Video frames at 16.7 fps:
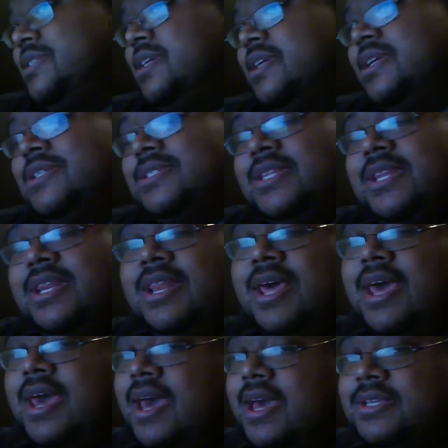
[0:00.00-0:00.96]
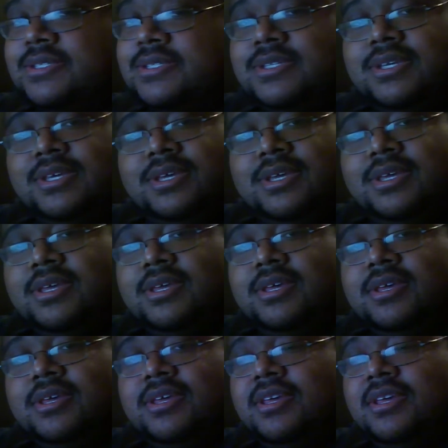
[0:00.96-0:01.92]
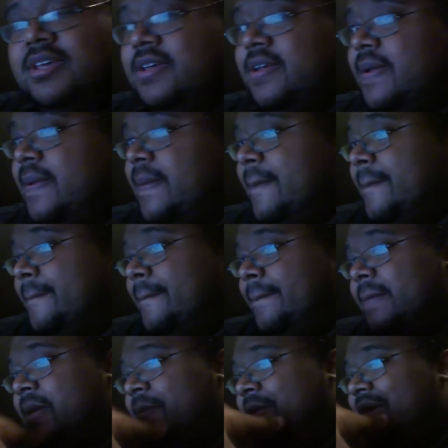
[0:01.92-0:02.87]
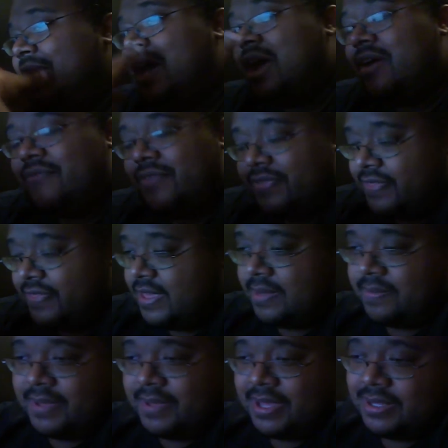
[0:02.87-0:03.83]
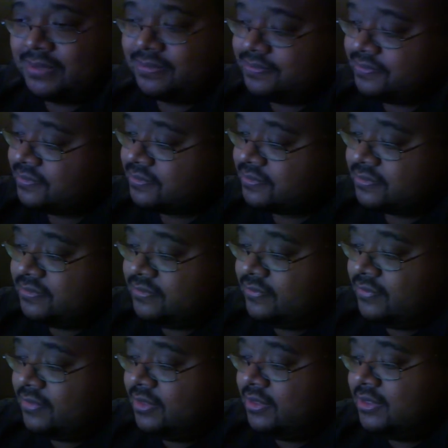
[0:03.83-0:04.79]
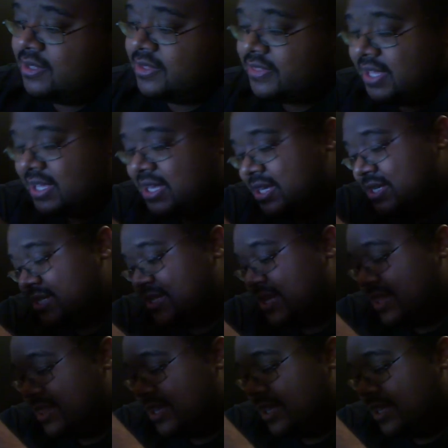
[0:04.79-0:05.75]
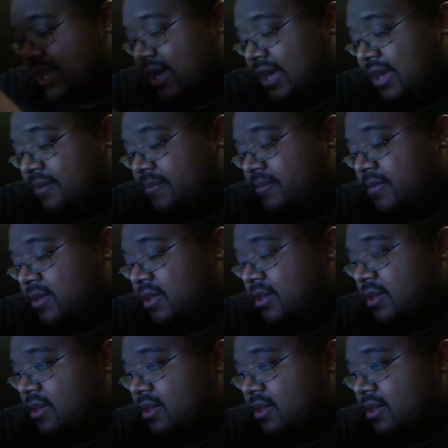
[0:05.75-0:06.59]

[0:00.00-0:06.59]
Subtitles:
shit is nasty. I mean, everything, man. And the thing is that the game